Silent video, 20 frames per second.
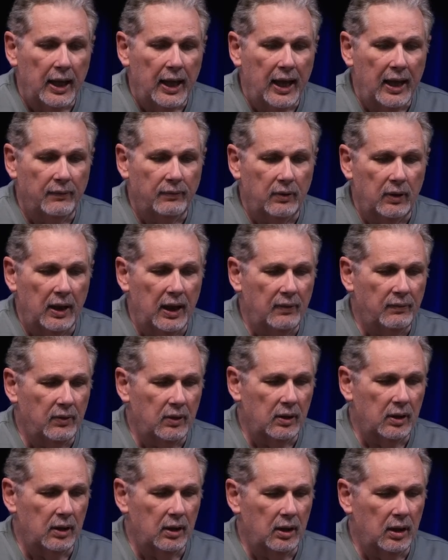have
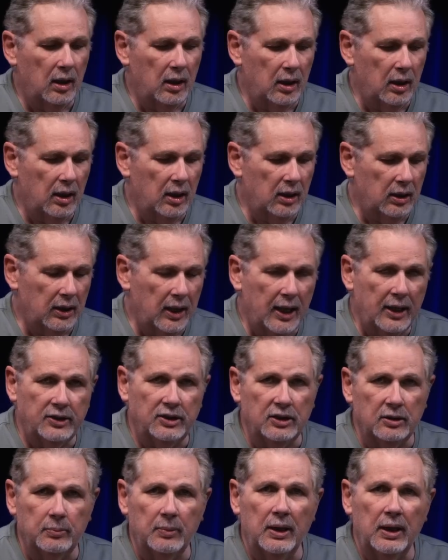a
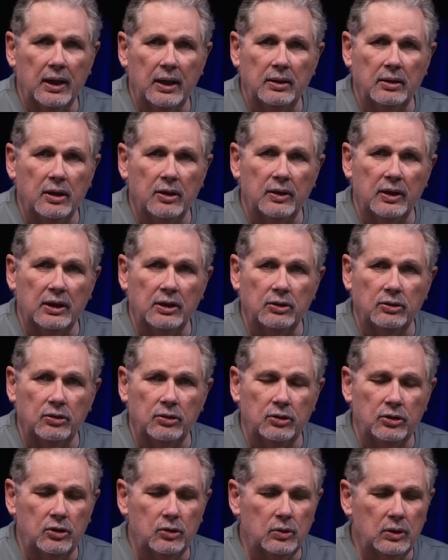logic behind the things you're
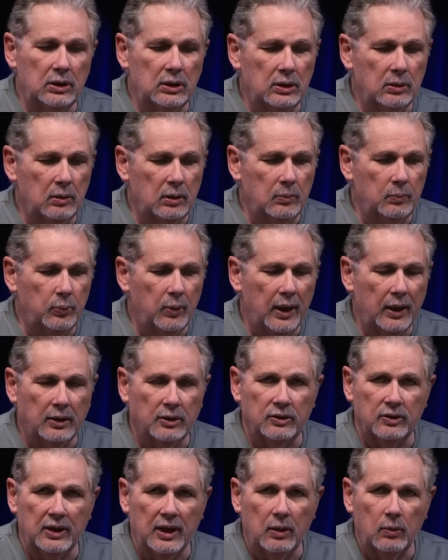doing and
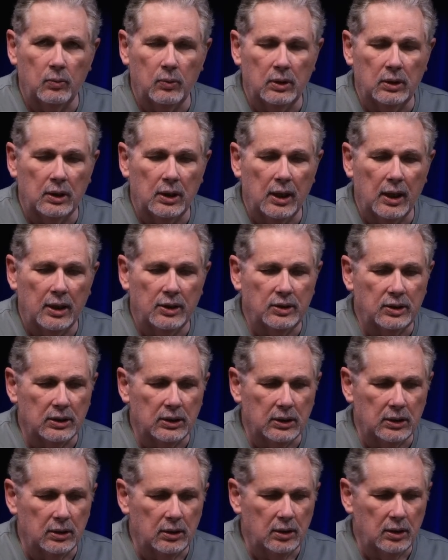practice that one
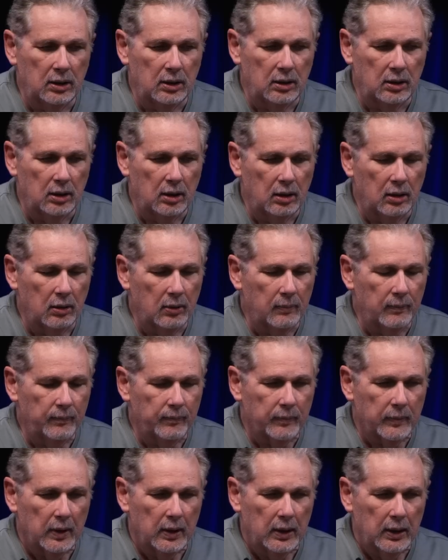logic. And
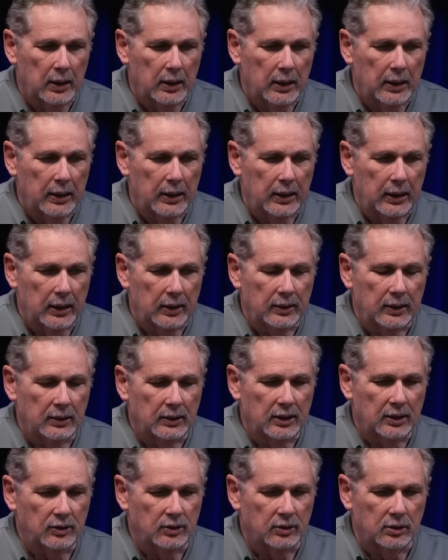I think
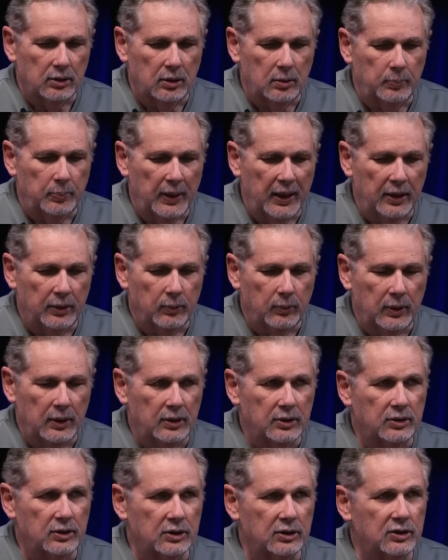that's a good pathway to
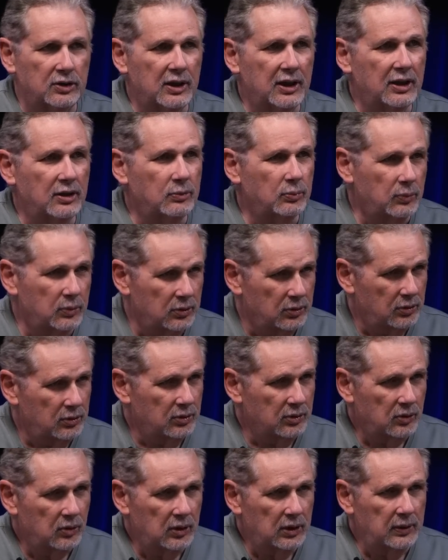success. Wouldn't you
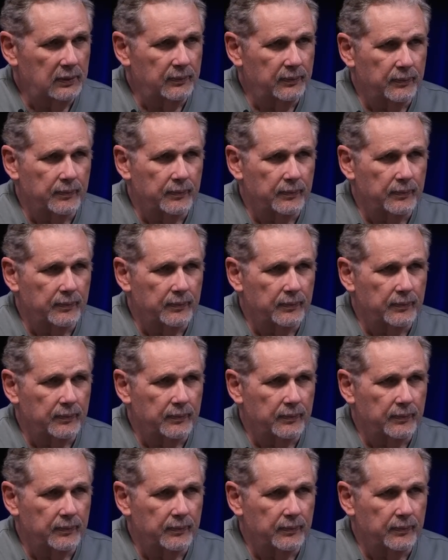agree?